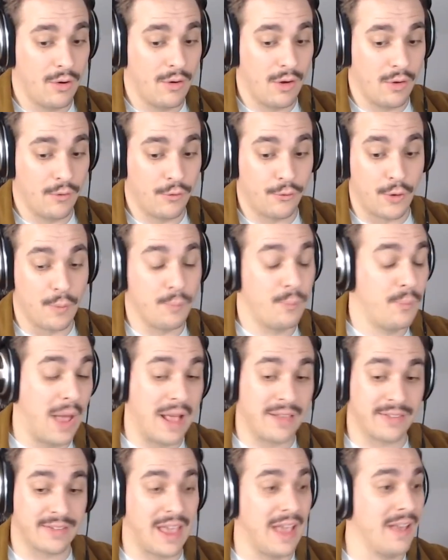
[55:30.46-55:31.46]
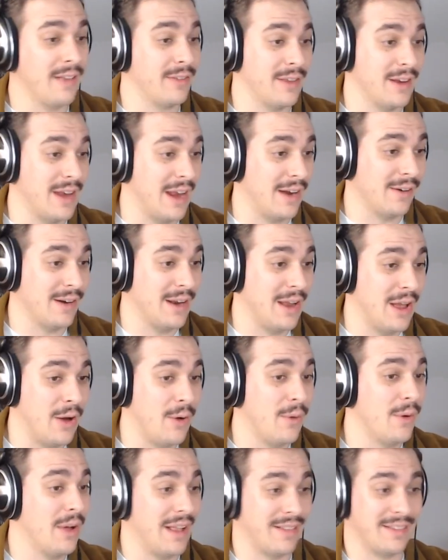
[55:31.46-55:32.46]
for best case
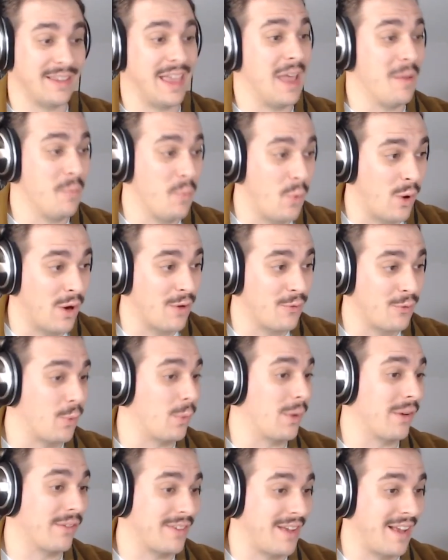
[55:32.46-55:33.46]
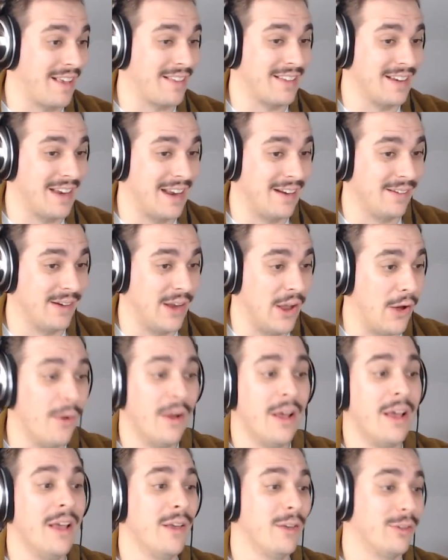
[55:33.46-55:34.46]
scenario, it's game worn. For worst case scenario,
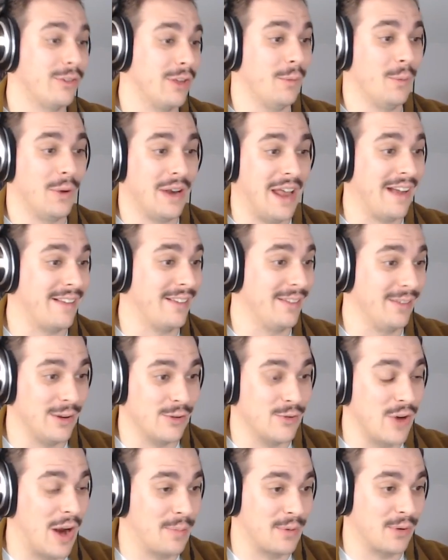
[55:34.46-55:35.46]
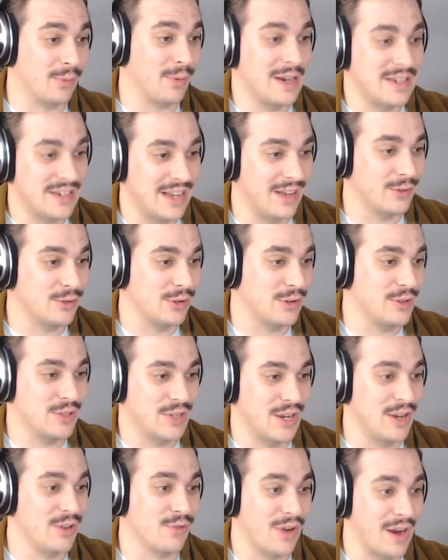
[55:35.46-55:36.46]
someone accidentally dropped a retail
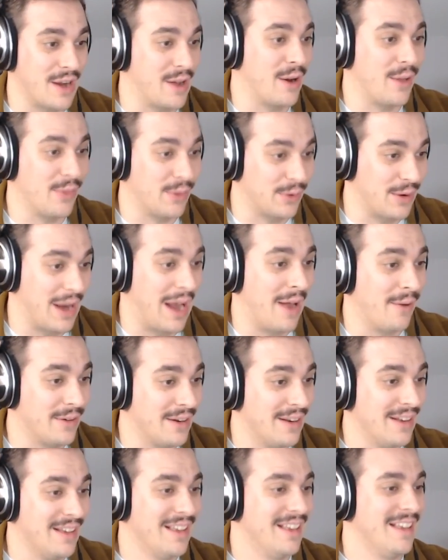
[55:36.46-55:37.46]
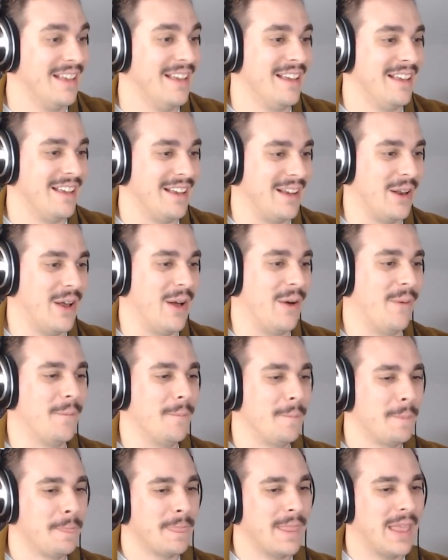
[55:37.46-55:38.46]
jersey and drug it on the ground,
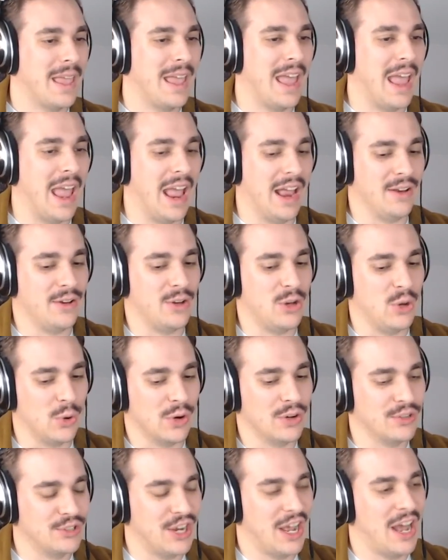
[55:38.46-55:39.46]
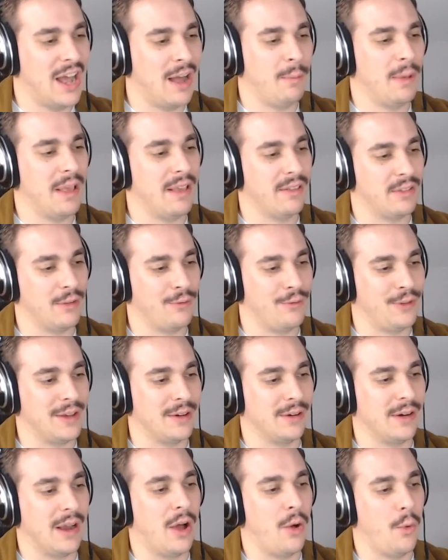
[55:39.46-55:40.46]
and your job is to
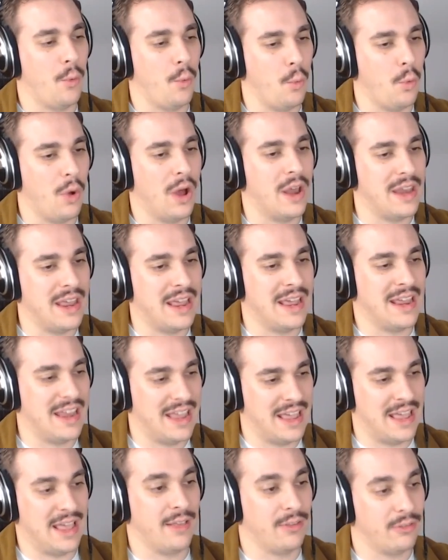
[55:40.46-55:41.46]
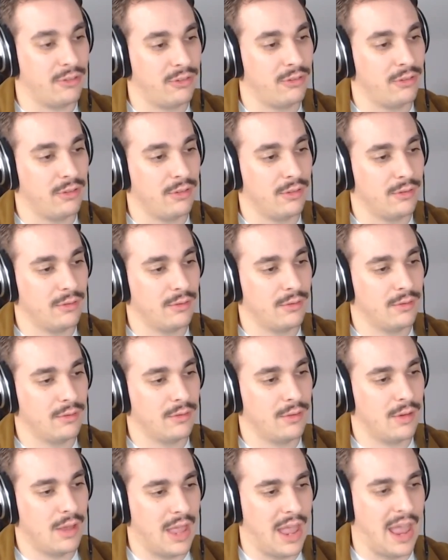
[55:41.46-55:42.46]
figure out what it is.
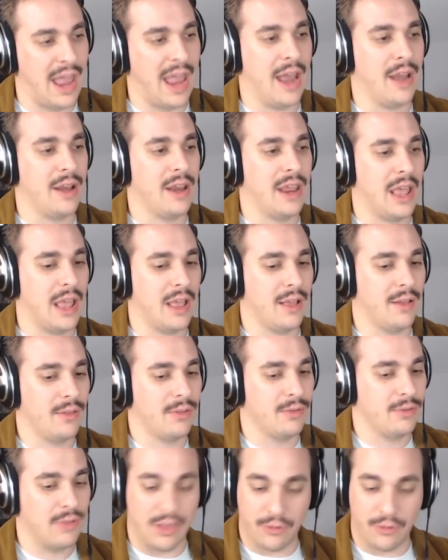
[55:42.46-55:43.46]
And as